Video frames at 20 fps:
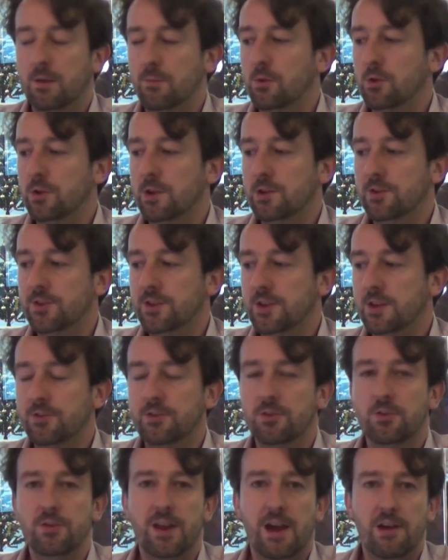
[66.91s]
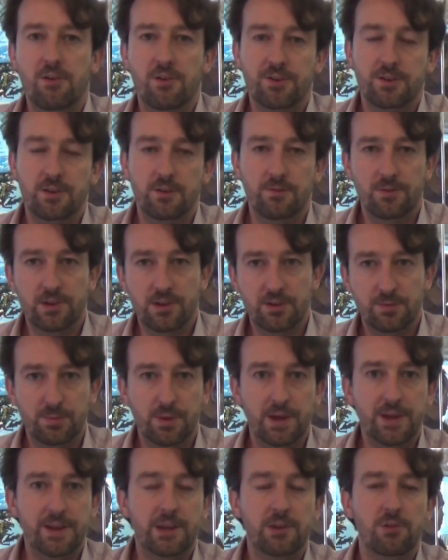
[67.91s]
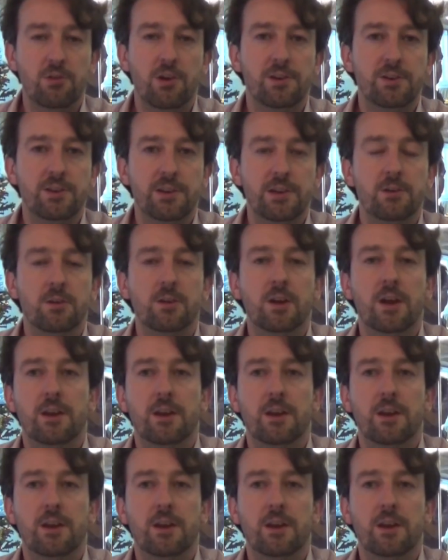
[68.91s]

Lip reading: I'm looking to see, is there a narrative explaining your idea,